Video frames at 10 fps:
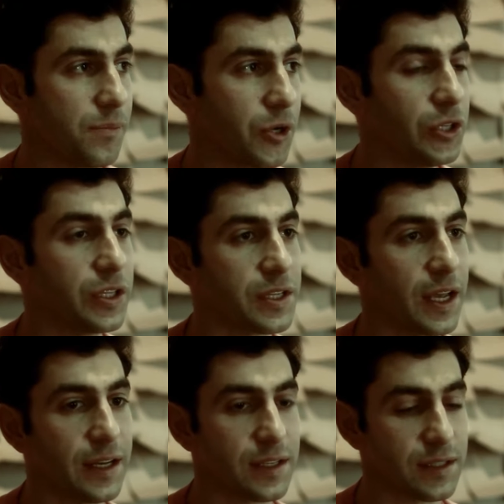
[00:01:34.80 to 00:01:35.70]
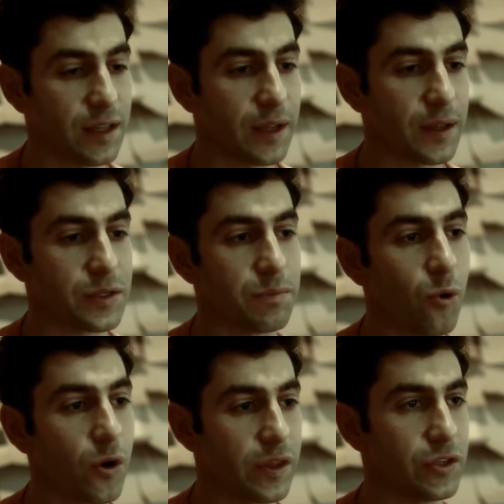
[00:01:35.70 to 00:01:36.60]
Good design is
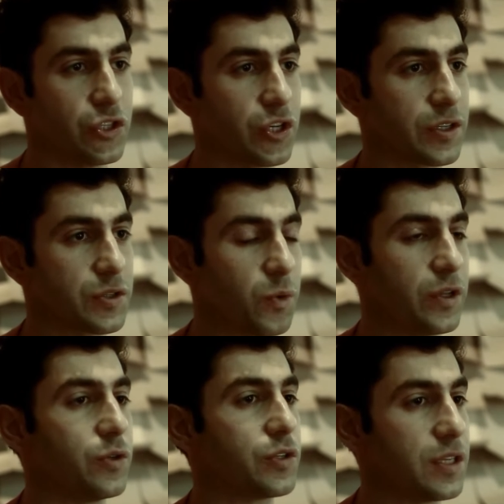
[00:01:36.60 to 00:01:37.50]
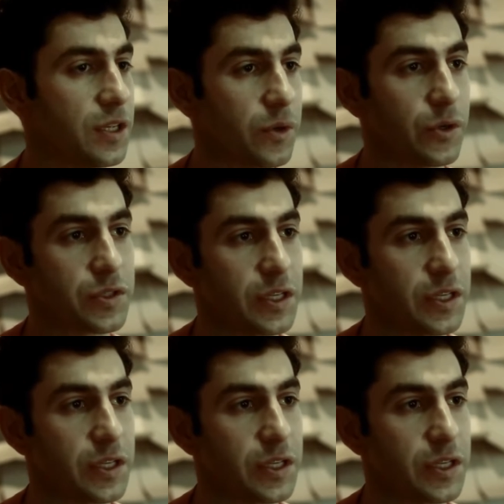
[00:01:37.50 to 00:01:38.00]
more than just what you see when you see